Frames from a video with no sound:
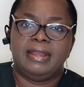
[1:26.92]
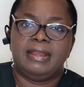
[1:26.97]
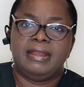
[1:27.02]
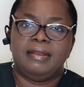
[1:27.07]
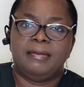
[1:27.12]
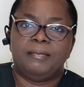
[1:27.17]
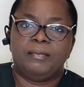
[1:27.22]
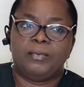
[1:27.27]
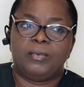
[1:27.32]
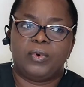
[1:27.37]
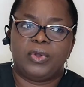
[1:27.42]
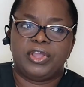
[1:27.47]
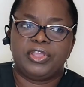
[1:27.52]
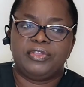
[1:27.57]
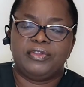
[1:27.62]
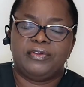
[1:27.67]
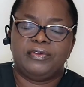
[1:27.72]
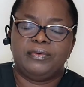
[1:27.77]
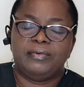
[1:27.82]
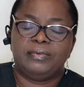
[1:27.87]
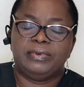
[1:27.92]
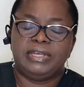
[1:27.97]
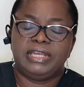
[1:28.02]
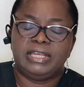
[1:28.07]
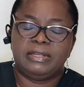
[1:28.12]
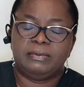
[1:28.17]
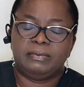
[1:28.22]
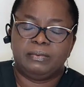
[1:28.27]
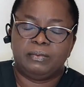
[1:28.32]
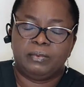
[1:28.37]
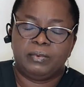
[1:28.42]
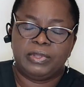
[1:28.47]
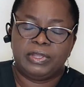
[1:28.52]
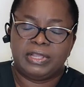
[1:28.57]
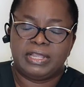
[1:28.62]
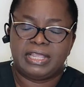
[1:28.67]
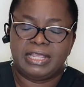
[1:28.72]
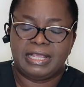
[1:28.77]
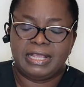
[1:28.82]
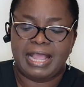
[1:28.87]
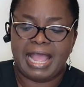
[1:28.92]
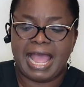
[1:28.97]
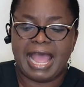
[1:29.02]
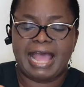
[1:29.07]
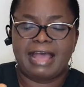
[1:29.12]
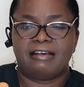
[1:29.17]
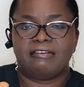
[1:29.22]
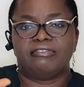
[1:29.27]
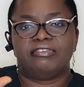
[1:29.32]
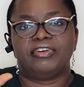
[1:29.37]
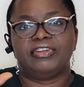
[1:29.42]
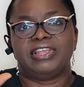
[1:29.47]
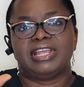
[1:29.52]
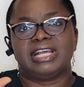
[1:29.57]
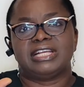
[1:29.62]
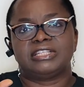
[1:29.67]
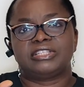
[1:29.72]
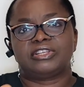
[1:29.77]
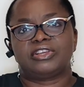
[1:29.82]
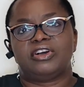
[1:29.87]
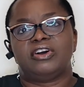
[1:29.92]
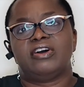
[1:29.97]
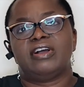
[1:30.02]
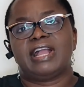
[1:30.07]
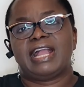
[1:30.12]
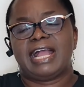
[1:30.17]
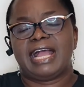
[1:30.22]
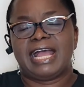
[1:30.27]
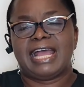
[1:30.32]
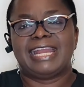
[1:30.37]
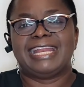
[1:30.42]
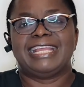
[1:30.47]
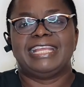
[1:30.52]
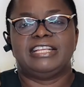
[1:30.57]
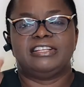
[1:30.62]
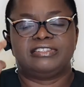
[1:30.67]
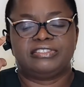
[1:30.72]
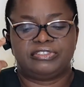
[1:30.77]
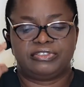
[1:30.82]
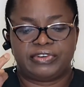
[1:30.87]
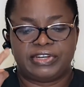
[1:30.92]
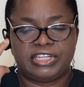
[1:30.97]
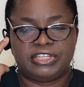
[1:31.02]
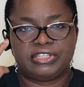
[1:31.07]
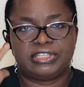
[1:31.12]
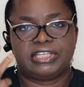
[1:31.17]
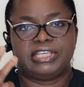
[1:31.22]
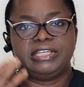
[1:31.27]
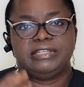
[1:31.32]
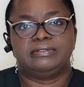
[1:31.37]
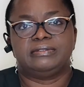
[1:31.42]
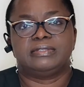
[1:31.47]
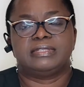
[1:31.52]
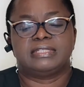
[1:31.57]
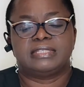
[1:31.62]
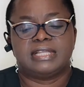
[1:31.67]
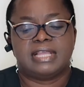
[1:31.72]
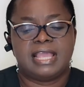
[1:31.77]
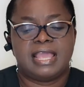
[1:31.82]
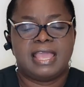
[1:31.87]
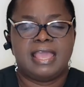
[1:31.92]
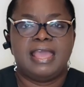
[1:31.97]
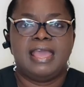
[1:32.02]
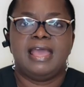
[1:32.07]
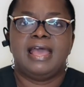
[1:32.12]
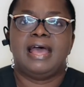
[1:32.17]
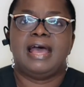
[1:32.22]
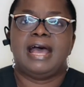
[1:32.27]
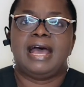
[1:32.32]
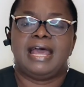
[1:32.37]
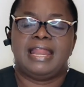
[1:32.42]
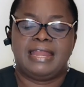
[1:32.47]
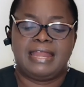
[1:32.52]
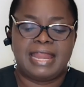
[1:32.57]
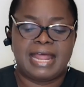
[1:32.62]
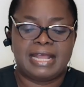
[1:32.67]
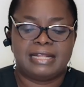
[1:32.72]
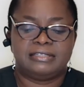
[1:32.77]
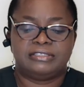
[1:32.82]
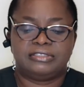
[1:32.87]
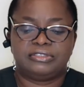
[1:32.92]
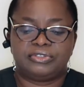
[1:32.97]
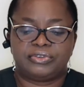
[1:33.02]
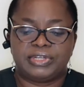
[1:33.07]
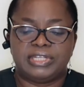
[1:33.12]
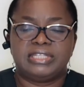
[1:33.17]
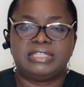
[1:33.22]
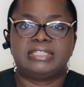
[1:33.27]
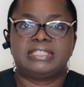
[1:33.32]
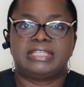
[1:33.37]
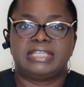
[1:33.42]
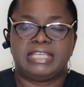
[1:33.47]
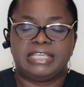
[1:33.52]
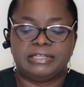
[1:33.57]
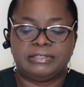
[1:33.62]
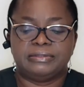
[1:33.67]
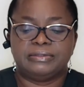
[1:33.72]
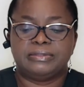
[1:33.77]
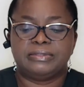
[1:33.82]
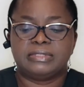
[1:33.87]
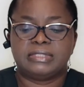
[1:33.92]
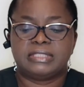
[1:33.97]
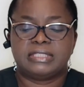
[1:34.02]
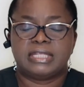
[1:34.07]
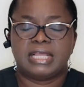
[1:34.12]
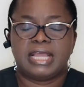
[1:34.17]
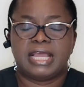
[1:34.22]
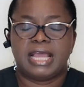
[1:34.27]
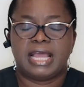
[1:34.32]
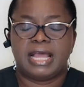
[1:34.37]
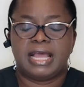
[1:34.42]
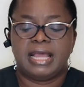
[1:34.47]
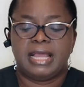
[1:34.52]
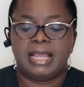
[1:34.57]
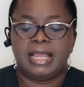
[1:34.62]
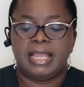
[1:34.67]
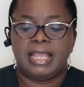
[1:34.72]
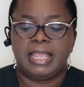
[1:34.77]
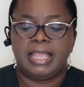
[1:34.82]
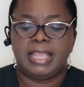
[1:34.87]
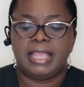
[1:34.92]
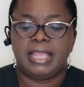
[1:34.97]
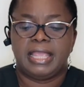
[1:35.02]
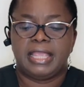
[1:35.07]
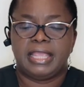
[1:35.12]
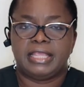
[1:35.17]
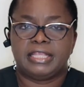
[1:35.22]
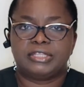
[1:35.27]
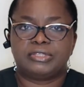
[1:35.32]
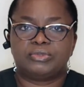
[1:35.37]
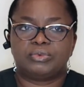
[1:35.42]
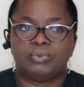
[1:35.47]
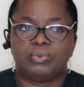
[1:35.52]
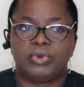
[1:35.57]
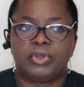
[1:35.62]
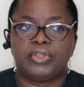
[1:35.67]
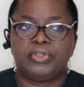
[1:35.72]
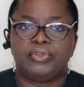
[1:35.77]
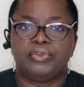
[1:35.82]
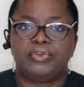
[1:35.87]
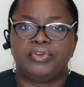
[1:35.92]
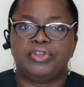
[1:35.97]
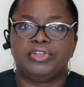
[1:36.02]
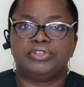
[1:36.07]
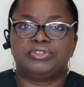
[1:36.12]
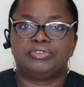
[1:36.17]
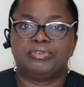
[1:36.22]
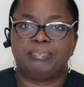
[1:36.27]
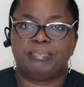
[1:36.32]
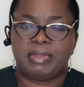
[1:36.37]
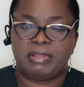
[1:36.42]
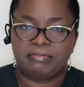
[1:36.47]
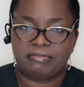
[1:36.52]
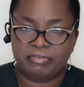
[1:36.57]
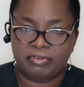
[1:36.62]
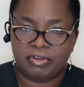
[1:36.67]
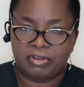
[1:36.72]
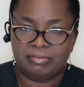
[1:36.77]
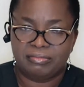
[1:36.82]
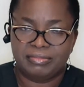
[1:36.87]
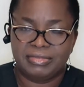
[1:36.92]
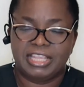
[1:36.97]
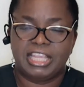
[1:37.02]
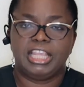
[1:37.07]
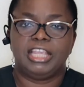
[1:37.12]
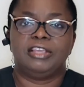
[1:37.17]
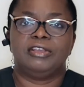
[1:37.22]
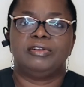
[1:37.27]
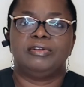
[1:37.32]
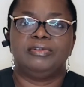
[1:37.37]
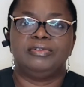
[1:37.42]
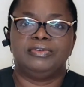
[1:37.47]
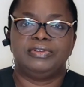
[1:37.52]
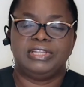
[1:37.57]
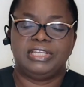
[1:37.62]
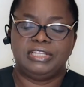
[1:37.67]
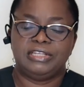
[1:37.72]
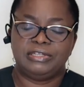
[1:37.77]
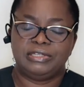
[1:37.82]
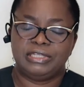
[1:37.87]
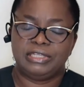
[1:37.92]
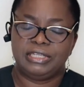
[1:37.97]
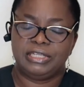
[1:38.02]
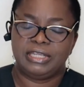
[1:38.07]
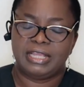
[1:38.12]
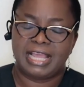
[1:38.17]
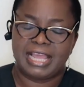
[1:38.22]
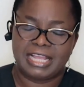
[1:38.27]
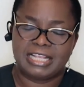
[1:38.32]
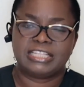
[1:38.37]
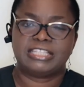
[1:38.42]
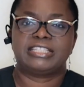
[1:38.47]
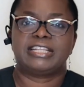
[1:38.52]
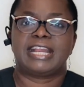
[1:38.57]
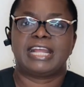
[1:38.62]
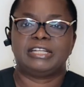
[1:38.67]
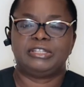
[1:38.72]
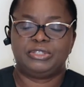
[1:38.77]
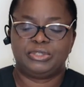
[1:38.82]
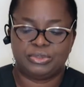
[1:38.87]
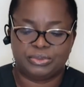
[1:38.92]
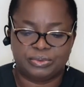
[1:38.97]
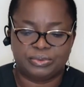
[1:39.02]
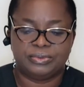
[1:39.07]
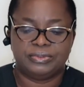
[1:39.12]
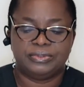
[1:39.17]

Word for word: What you will have on your scorecard is three skills and that three skills is what you're going to perform including the extra two.